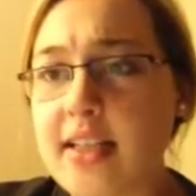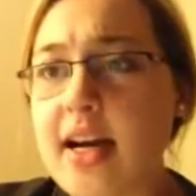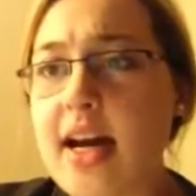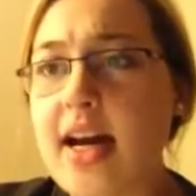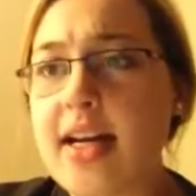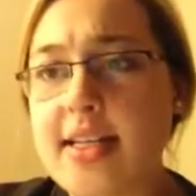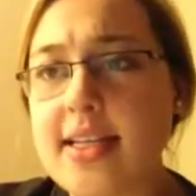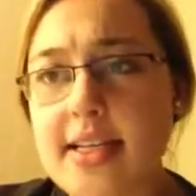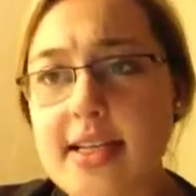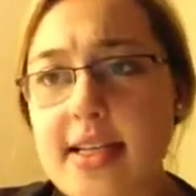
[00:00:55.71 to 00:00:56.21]

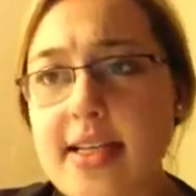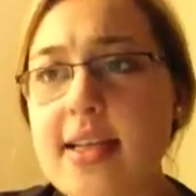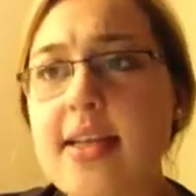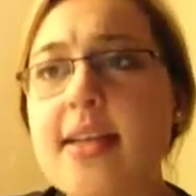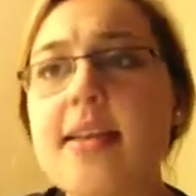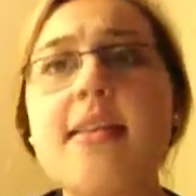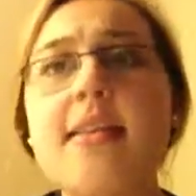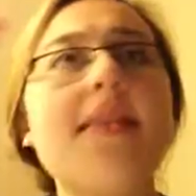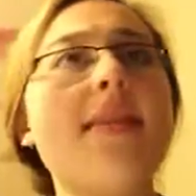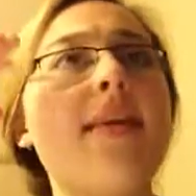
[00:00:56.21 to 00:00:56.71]
idea
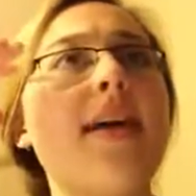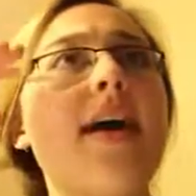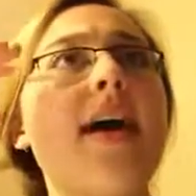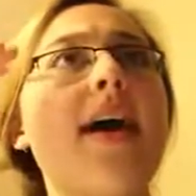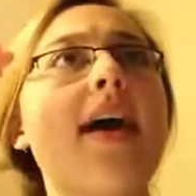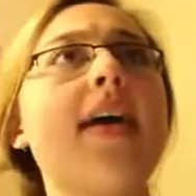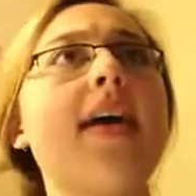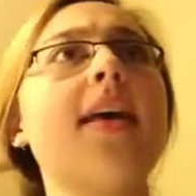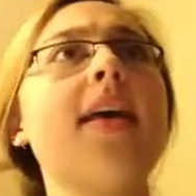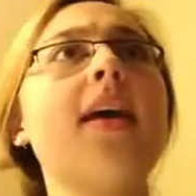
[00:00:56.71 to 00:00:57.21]

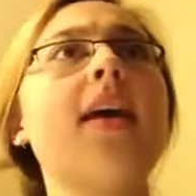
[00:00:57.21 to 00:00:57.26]
that